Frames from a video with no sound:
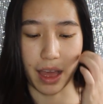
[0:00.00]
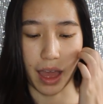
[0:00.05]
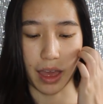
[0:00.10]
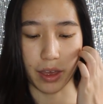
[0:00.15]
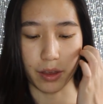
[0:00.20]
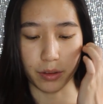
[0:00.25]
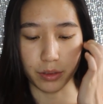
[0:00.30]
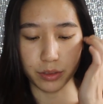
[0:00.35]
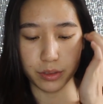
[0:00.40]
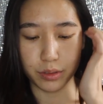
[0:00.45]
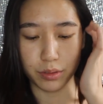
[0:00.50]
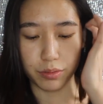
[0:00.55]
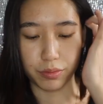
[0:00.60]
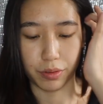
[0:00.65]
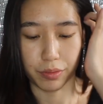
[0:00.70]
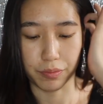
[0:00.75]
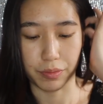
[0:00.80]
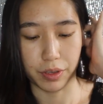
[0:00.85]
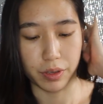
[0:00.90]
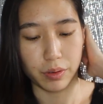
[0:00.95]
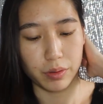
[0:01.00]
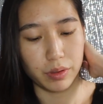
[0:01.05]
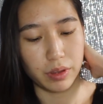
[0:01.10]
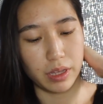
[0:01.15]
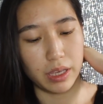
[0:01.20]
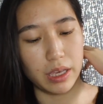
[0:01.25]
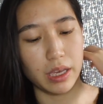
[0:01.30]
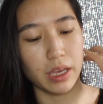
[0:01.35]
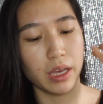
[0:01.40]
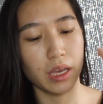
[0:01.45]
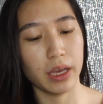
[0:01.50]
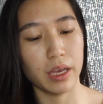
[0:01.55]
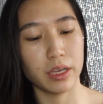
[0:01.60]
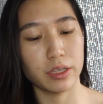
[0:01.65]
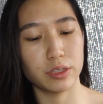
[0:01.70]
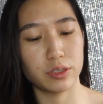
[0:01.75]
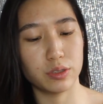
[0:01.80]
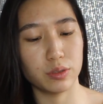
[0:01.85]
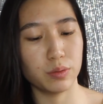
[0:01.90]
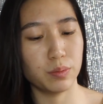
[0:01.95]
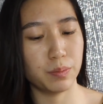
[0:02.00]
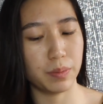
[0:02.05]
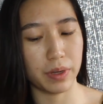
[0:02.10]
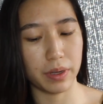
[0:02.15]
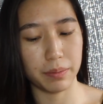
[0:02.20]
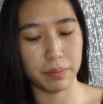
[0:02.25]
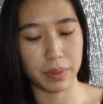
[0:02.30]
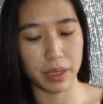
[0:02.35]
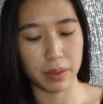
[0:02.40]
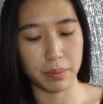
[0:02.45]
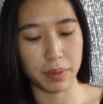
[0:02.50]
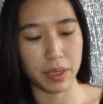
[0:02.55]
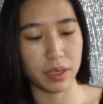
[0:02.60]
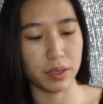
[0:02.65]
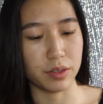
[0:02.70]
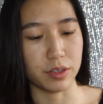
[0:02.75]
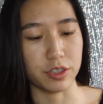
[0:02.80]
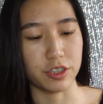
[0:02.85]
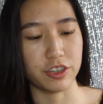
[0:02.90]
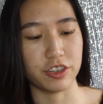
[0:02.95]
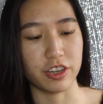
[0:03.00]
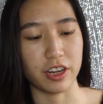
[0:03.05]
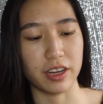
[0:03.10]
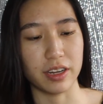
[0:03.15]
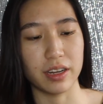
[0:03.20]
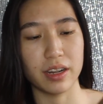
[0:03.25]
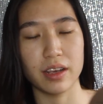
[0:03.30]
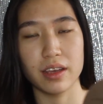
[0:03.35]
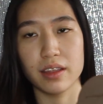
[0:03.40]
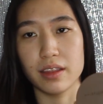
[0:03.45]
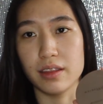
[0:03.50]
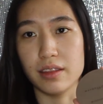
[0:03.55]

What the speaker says: I also reviewed the Super BB Cushion,